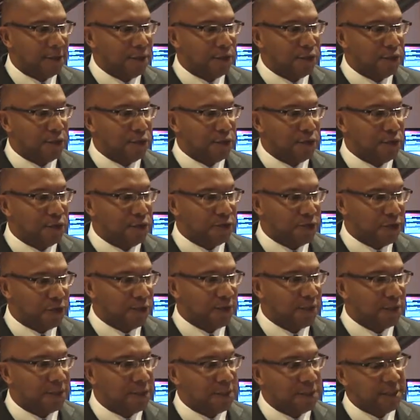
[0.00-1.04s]
to
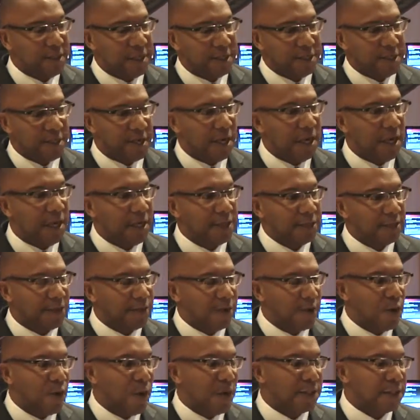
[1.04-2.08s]
services that your clients are
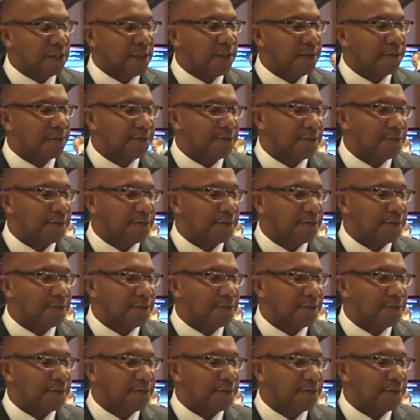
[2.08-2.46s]
requesting.